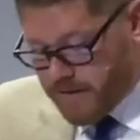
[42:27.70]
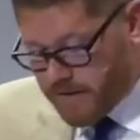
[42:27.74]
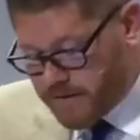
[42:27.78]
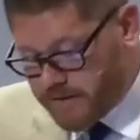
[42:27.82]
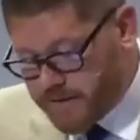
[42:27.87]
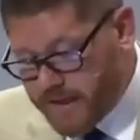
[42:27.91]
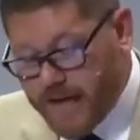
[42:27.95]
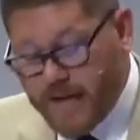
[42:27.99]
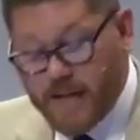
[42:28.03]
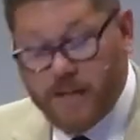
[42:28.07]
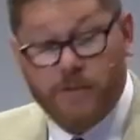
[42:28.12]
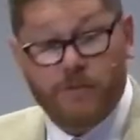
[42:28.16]

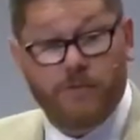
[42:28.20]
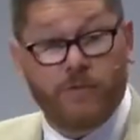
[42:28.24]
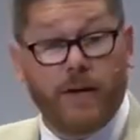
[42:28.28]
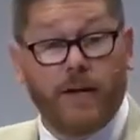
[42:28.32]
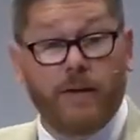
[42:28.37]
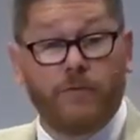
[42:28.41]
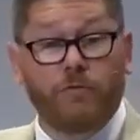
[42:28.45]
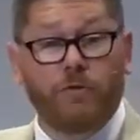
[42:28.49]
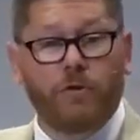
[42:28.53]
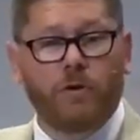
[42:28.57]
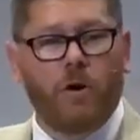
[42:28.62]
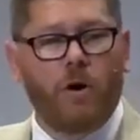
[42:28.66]

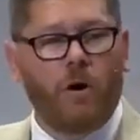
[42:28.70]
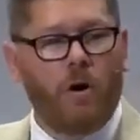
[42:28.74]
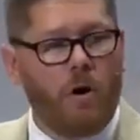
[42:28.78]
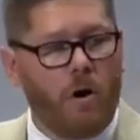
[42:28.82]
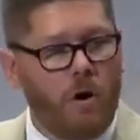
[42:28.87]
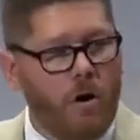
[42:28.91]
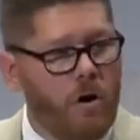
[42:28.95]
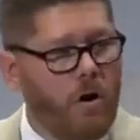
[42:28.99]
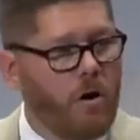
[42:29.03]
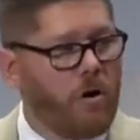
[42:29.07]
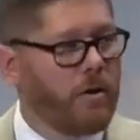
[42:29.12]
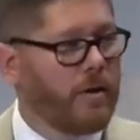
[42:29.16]
satisfied for
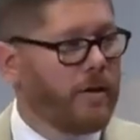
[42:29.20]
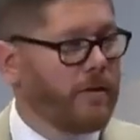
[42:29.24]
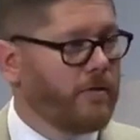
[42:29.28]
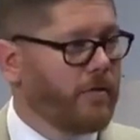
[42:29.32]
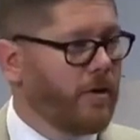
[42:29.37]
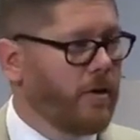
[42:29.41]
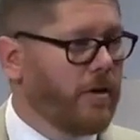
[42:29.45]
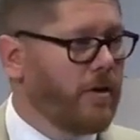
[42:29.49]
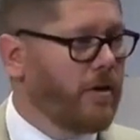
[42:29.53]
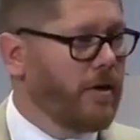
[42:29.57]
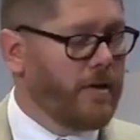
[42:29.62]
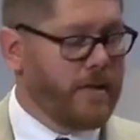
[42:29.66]
all
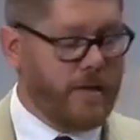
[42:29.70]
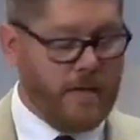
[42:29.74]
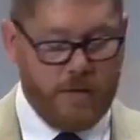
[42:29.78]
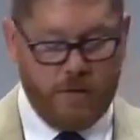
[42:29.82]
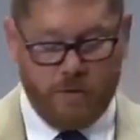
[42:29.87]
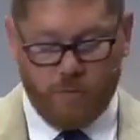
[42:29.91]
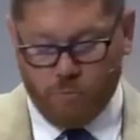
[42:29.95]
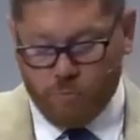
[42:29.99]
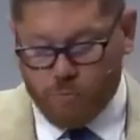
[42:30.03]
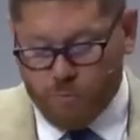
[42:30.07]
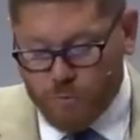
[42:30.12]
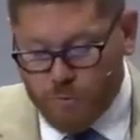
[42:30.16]
eternity
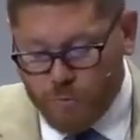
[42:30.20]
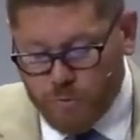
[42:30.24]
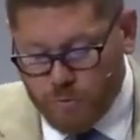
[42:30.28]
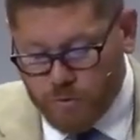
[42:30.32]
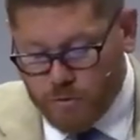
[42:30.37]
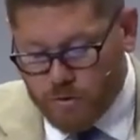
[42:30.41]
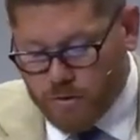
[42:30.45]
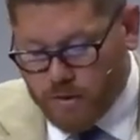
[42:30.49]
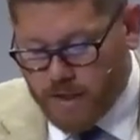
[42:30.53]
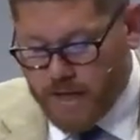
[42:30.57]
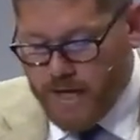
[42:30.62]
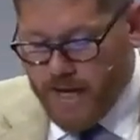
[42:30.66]
the
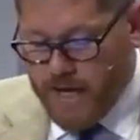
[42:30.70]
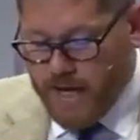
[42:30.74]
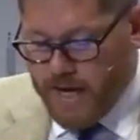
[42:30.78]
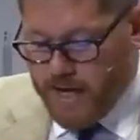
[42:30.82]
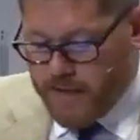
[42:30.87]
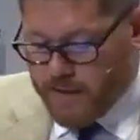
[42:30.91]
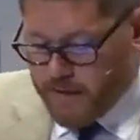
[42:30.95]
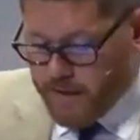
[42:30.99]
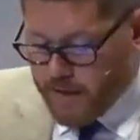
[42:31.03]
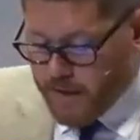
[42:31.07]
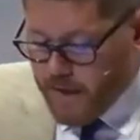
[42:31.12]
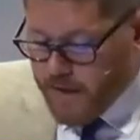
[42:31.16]
rule
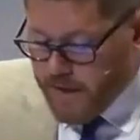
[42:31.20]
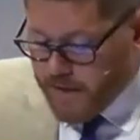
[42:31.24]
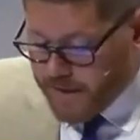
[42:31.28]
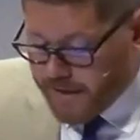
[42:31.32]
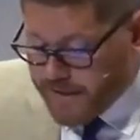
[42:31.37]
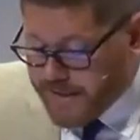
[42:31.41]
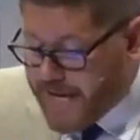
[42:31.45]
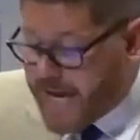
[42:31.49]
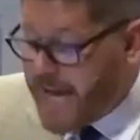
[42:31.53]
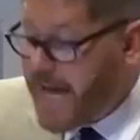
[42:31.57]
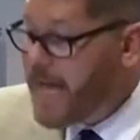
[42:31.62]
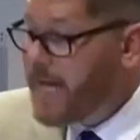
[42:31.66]
and the, the
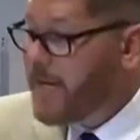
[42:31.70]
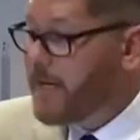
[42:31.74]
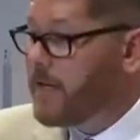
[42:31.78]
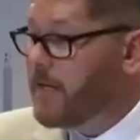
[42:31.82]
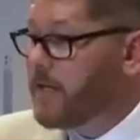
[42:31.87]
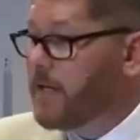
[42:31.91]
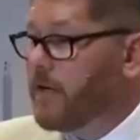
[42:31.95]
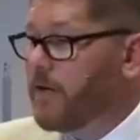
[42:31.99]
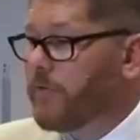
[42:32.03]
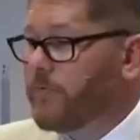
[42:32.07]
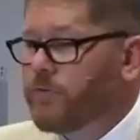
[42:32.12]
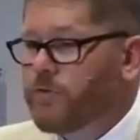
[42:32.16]

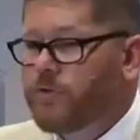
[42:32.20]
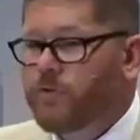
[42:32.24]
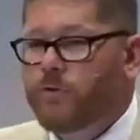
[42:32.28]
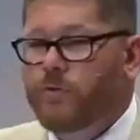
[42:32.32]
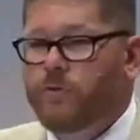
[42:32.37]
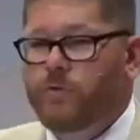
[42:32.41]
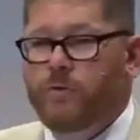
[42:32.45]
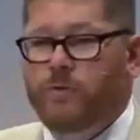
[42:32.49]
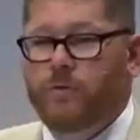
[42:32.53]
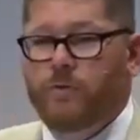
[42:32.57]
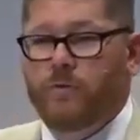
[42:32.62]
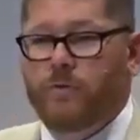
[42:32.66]
canon of
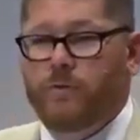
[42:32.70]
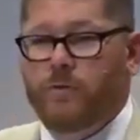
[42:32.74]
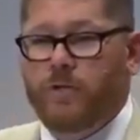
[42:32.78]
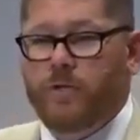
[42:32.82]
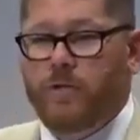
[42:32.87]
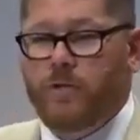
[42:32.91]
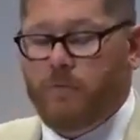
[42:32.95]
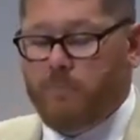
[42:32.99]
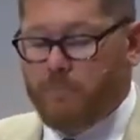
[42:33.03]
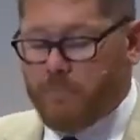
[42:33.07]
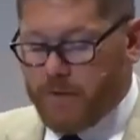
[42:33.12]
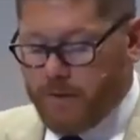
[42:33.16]
true
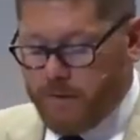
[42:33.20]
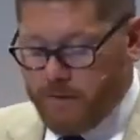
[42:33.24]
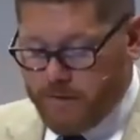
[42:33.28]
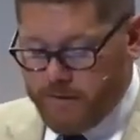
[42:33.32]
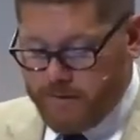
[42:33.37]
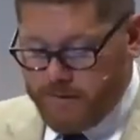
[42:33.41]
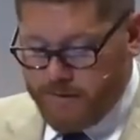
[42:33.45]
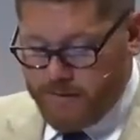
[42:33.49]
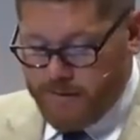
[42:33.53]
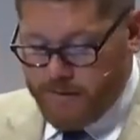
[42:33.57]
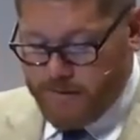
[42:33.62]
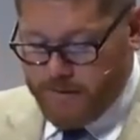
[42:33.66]

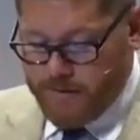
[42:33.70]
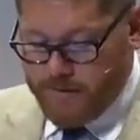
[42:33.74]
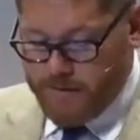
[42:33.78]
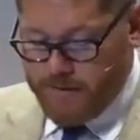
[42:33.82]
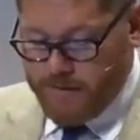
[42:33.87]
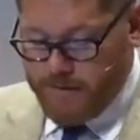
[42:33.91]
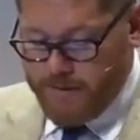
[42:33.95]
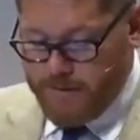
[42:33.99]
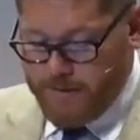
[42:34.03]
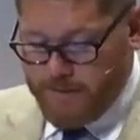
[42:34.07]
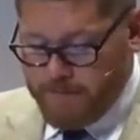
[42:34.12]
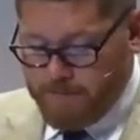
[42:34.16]
humility.
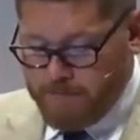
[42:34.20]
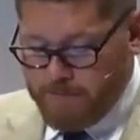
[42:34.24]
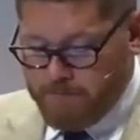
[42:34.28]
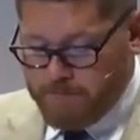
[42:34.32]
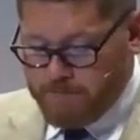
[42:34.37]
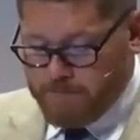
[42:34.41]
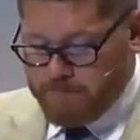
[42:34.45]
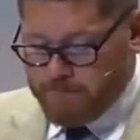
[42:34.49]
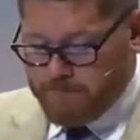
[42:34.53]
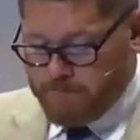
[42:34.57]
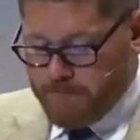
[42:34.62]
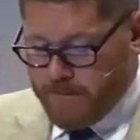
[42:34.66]

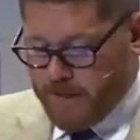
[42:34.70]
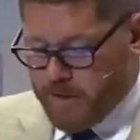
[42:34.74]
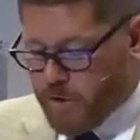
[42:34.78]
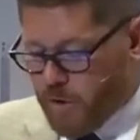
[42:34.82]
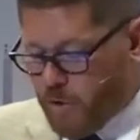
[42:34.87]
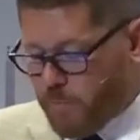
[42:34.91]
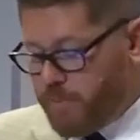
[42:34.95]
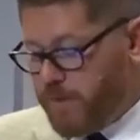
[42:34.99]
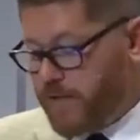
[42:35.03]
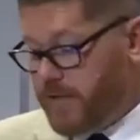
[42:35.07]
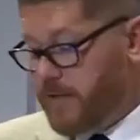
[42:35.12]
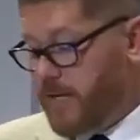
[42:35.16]
That
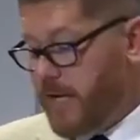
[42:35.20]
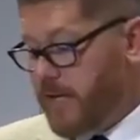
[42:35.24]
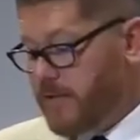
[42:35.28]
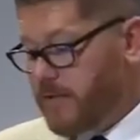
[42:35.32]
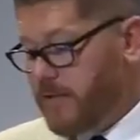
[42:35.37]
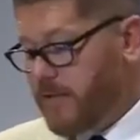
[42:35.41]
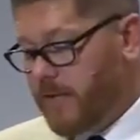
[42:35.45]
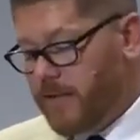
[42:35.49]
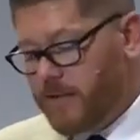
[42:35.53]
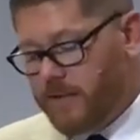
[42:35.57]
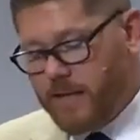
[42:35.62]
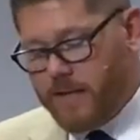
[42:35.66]
though
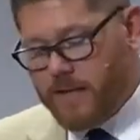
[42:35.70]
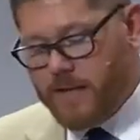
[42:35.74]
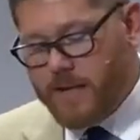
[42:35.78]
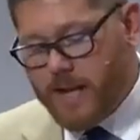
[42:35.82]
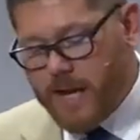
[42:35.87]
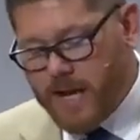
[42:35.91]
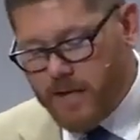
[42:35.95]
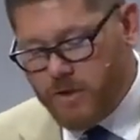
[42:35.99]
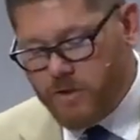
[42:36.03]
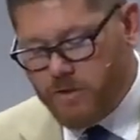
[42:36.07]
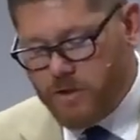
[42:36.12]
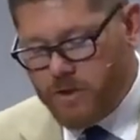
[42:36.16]
possessing the
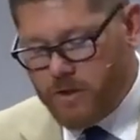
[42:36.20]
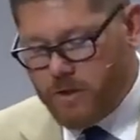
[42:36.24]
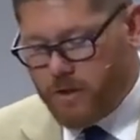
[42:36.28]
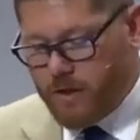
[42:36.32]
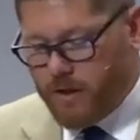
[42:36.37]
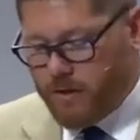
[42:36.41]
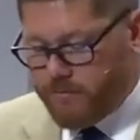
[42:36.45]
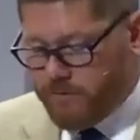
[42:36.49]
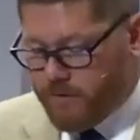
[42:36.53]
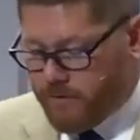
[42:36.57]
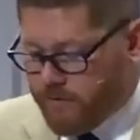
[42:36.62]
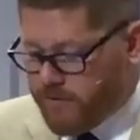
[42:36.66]
nature
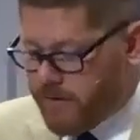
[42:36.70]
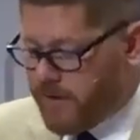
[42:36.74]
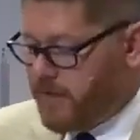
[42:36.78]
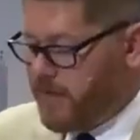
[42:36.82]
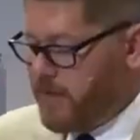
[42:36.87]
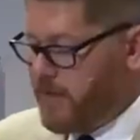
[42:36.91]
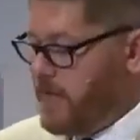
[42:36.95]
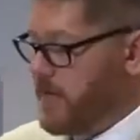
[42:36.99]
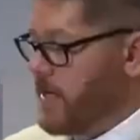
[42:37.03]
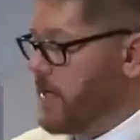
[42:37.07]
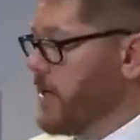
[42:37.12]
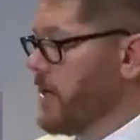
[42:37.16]
of
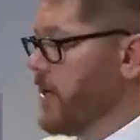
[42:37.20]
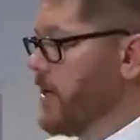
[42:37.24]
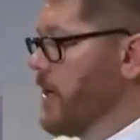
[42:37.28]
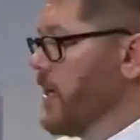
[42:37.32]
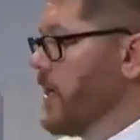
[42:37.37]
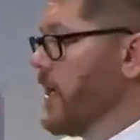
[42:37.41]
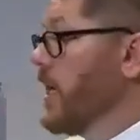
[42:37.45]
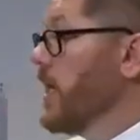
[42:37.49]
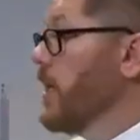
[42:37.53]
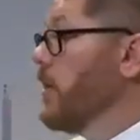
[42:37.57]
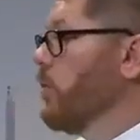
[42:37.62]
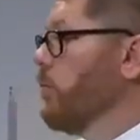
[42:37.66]
divinity,
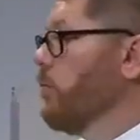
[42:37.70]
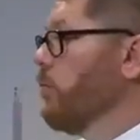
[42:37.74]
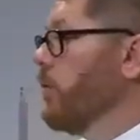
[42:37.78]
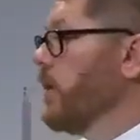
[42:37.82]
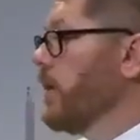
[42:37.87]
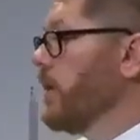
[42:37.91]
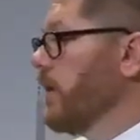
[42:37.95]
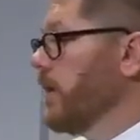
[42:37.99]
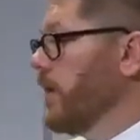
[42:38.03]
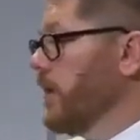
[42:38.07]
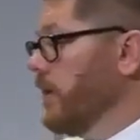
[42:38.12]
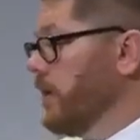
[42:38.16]
he
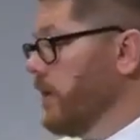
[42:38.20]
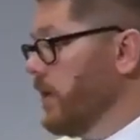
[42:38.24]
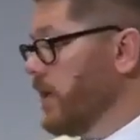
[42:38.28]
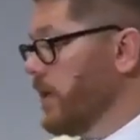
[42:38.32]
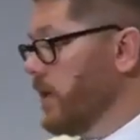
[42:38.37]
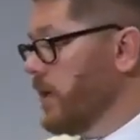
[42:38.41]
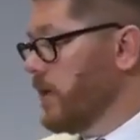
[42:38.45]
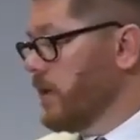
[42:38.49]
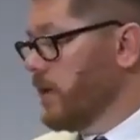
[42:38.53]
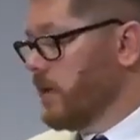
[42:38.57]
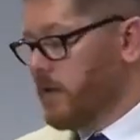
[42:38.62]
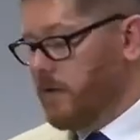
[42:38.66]

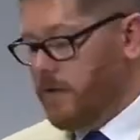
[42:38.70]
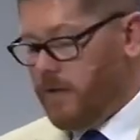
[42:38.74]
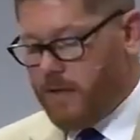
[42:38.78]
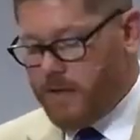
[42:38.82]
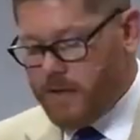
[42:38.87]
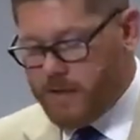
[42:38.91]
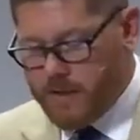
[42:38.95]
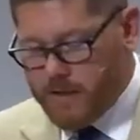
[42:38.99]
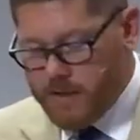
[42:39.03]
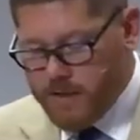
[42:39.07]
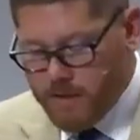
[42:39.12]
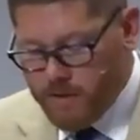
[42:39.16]
willingly
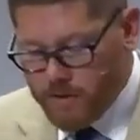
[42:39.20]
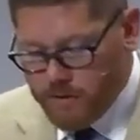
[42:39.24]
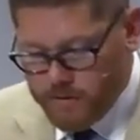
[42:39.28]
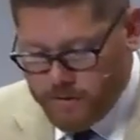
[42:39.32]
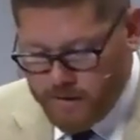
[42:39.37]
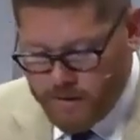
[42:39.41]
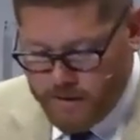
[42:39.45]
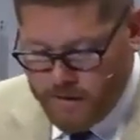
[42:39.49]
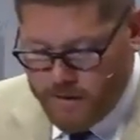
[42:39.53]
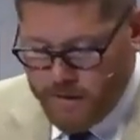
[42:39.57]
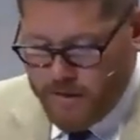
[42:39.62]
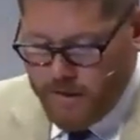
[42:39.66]

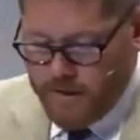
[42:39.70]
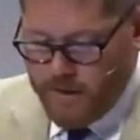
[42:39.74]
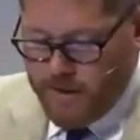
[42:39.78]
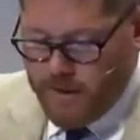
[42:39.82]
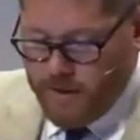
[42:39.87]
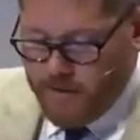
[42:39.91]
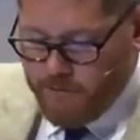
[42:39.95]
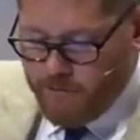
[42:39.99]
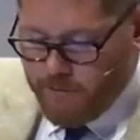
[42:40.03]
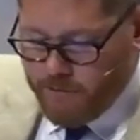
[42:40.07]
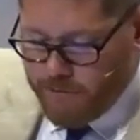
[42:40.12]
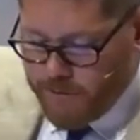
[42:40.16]
yielded
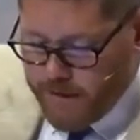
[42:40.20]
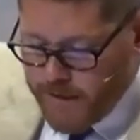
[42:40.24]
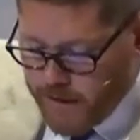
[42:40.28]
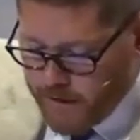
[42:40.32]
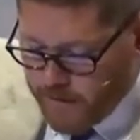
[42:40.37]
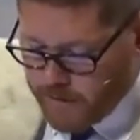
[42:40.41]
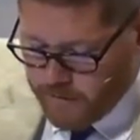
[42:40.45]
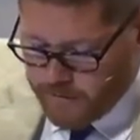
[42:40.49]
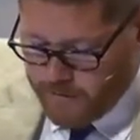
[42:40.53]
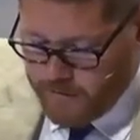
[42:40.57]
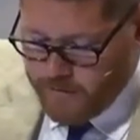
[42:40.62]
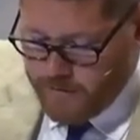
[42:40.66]
and
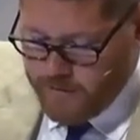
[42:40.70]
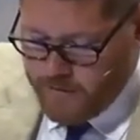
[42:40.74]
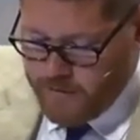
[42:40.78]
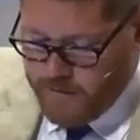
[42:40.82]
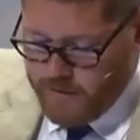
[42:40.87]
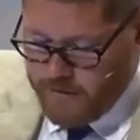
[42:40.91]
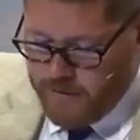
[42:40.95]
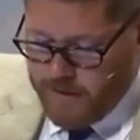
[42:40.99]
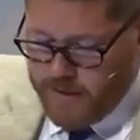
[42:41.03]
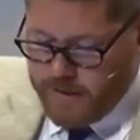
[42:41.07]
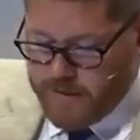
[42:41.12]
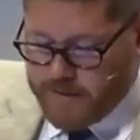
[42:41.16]
veiled
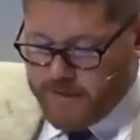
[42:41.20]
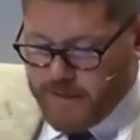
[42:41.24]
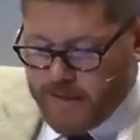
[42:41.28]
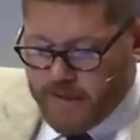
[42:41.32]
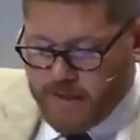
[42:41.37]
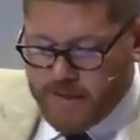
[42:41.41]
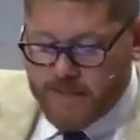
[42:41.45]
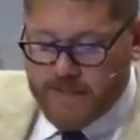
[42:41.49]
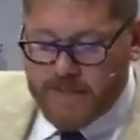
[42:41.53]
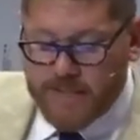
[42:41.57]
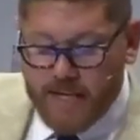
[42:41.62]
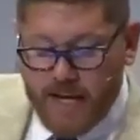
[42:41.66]
and set
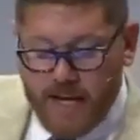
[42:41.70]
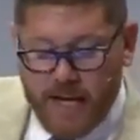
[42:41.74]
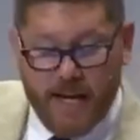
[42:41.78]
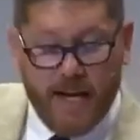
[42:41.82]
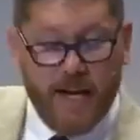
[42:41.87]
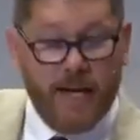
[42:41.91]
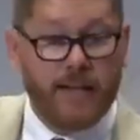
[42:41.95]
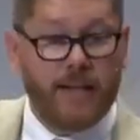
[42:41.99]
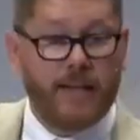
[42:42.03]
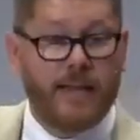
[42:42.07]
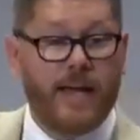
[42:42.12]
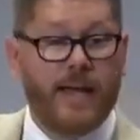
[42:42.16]

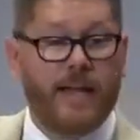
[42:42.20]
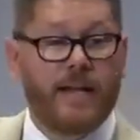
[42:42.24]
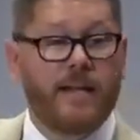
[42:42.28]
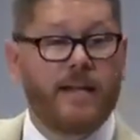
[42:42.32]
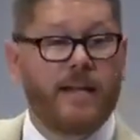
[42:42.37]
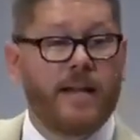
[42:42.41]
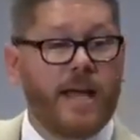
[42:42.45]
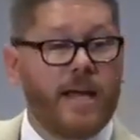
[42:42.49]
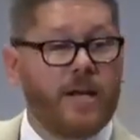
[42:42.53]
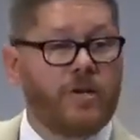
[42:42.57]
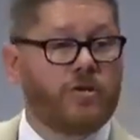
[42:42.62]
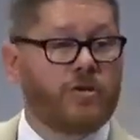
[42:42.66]
aside that
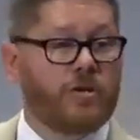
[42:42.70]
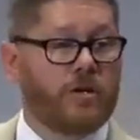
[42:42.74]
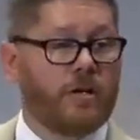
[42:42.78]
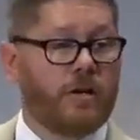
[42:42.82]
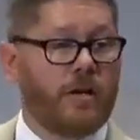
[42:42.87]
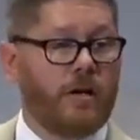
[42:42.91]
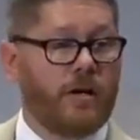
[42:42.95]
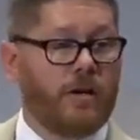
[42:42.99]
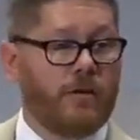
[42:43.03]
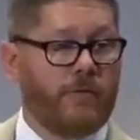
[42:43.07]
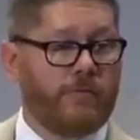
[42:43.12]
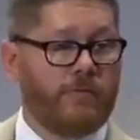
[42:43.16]
nature
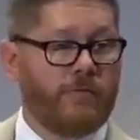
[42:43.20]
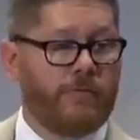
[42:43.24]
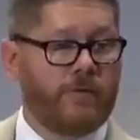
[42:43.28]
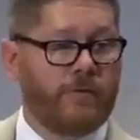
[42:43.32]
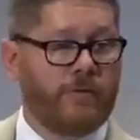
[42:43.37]
of